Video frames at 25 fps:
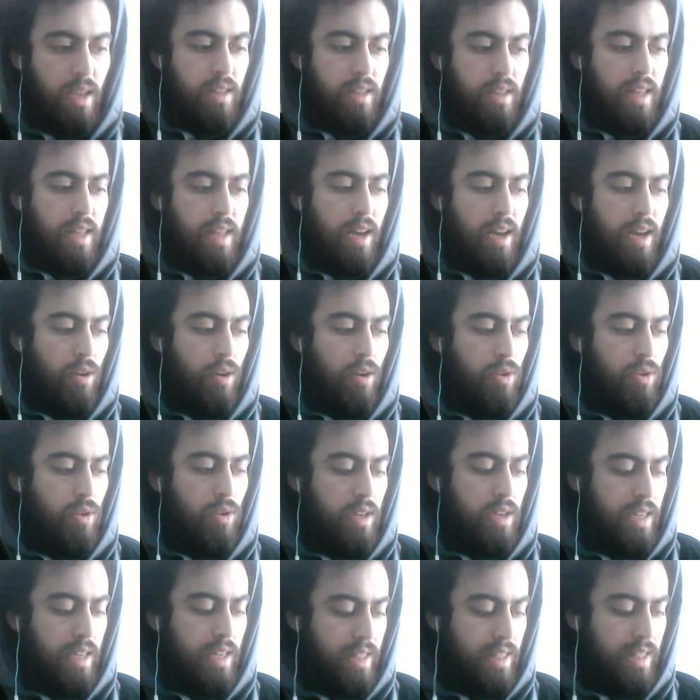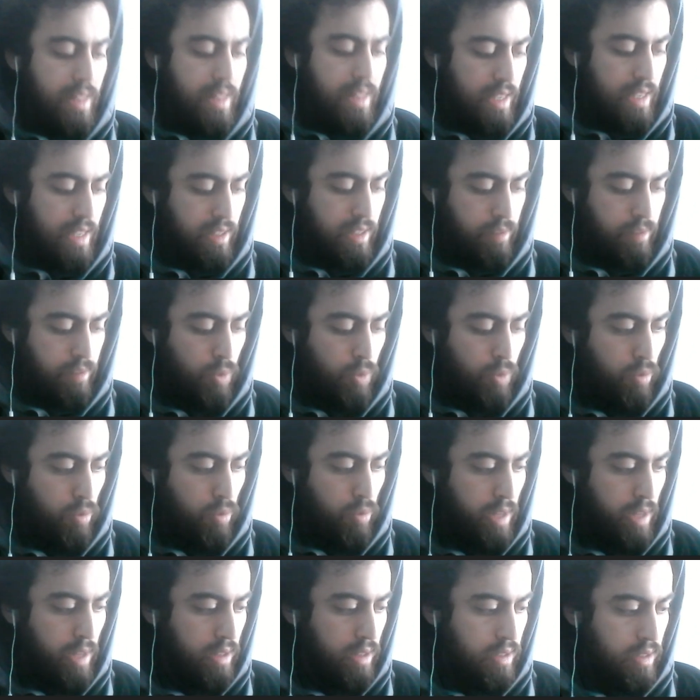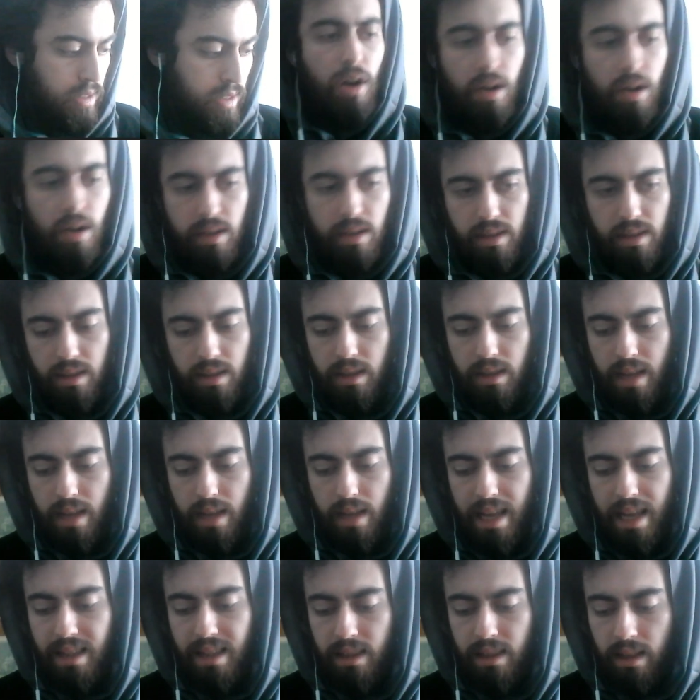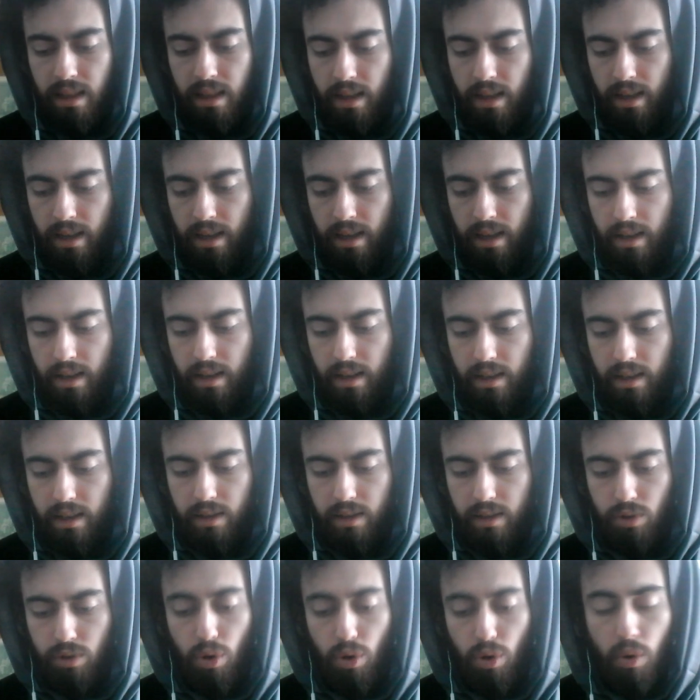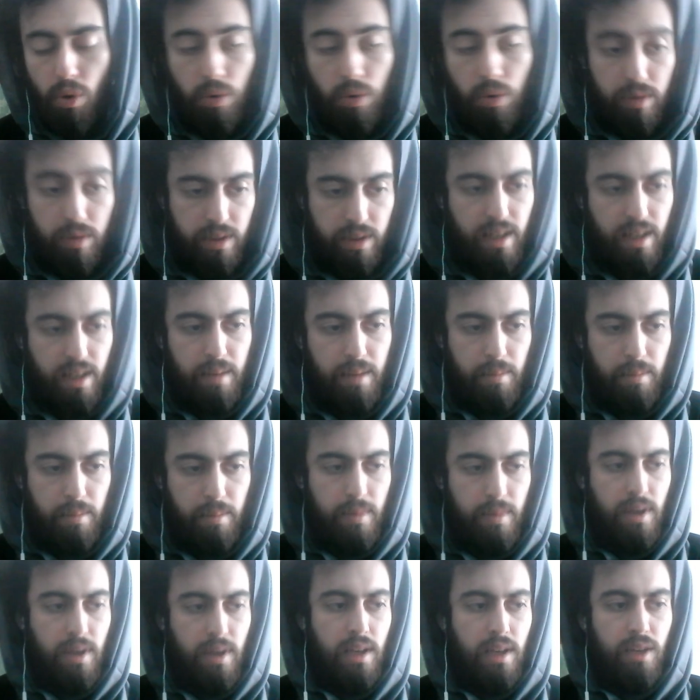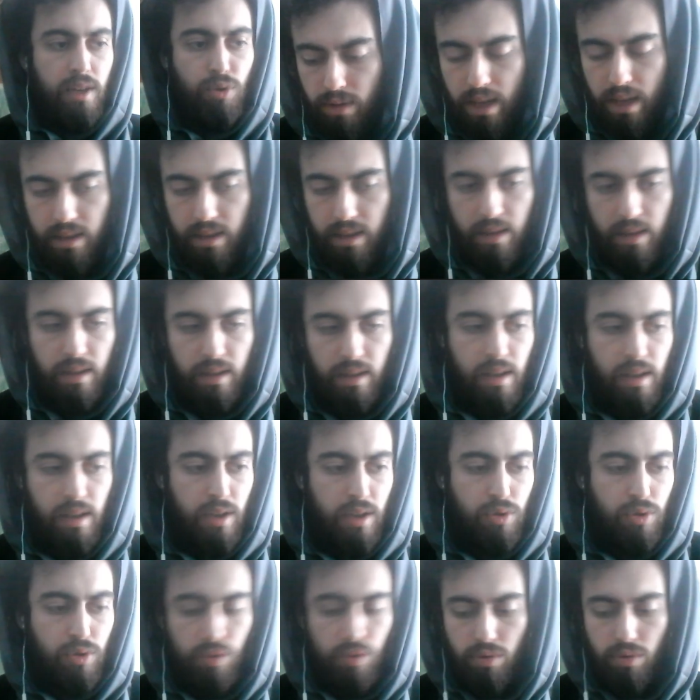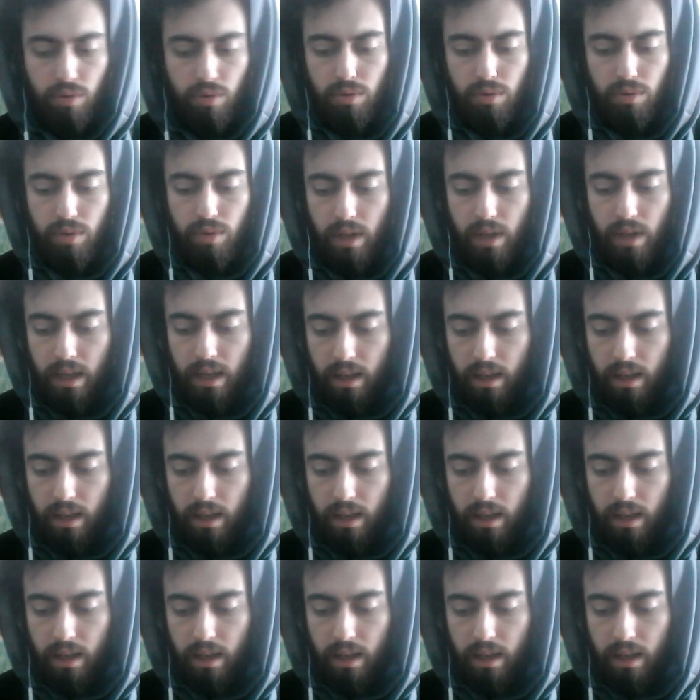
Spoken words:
Now, in this moment, God then told them, or rather, to